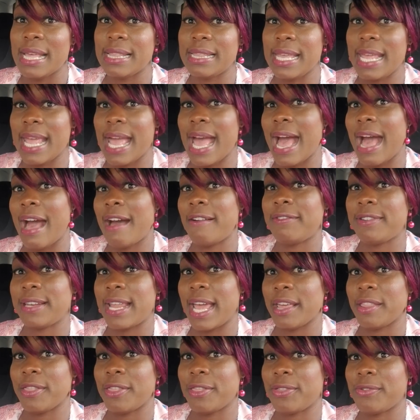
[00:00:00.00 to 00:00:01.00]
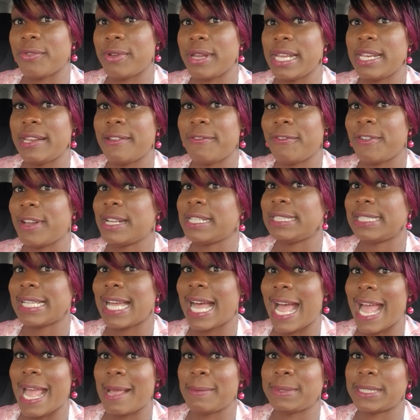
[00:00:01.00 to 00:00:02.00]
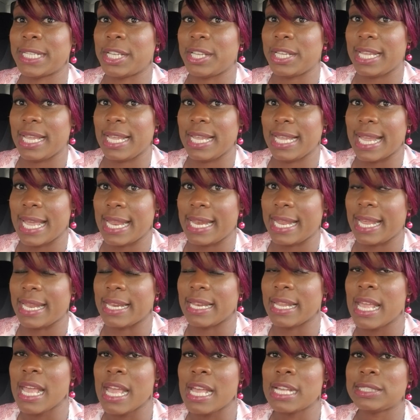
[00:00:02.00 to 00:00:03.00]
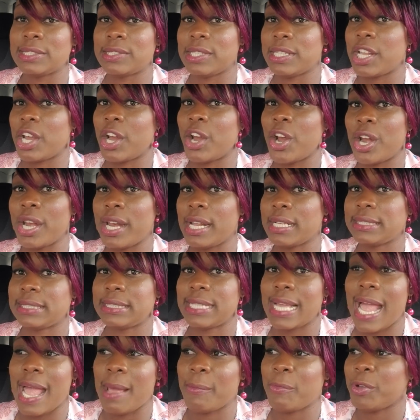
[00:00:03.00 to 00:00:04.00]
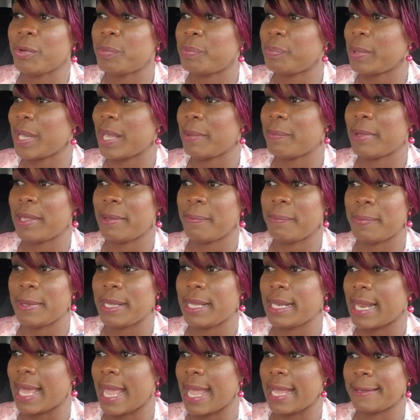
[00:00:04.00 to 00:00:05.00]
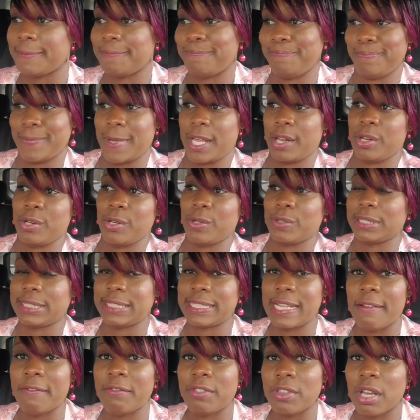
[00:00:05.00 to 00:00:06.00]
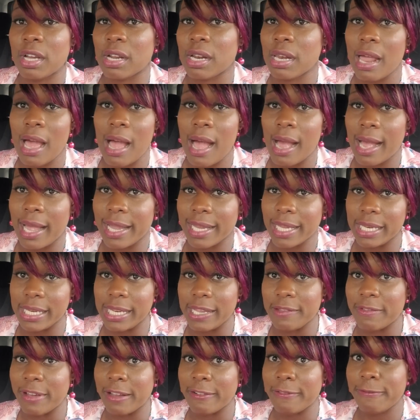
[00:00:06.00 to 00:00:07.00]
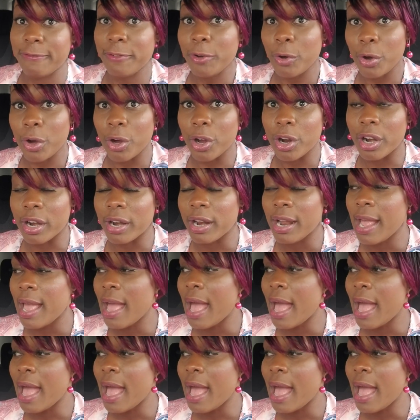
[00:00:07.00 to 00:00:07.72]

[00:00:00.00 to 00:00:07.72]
they have like three different times that you can get in so the earliest time would maybe be like I don't know, 7 o'clock and you leave at 4,